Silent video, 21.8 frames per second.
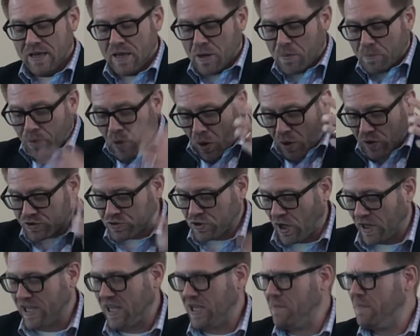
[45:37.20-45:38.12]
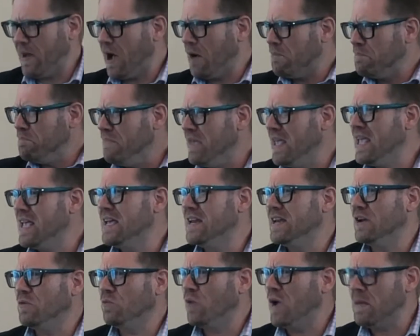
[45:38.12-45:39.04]
Paul's talking about
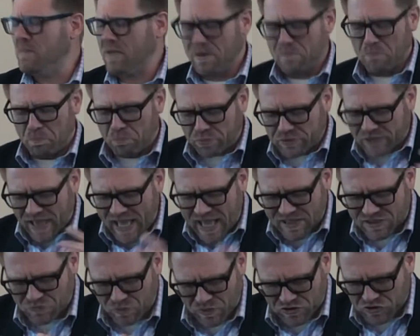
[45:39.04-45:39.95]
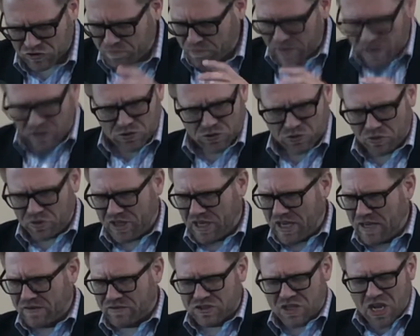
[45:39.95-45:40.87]
men and women blessed with spiritual
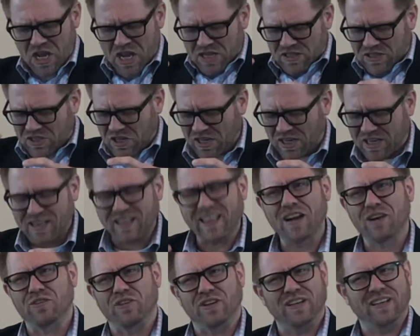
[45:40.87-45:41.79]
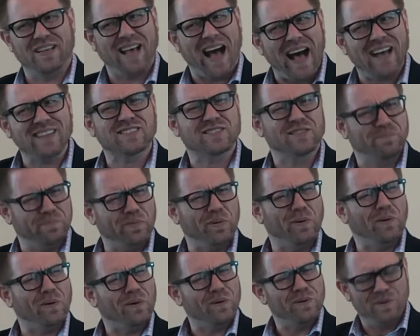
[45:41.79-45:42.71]
gifts to declare the
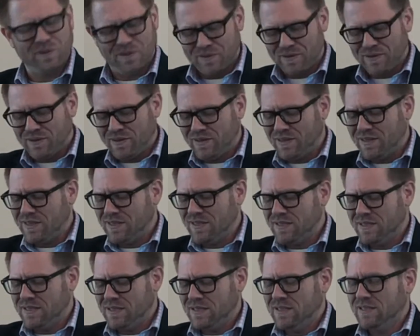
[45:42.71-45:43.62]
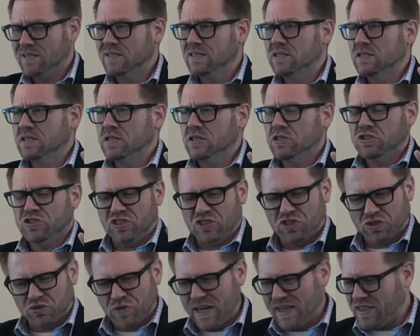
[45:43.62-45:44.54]
gospel, to
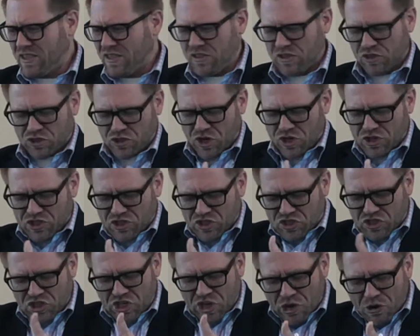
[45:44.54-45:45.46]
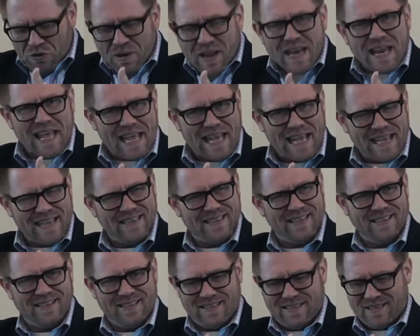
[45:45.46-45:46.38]
strengthen the church's unity,
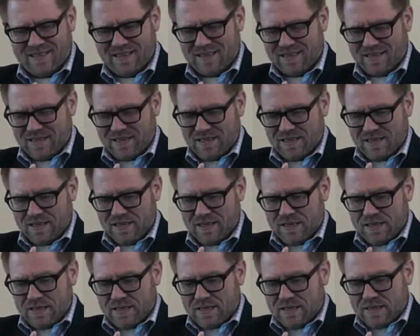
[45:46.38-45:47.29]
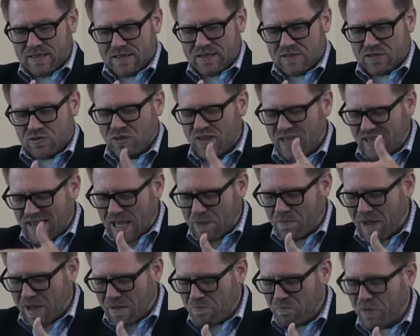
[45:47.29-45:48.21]
so that they
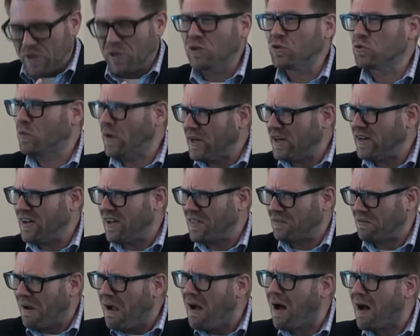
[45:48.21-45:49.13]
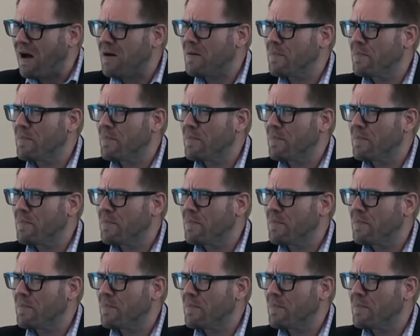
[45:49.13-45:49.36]
might build one another up.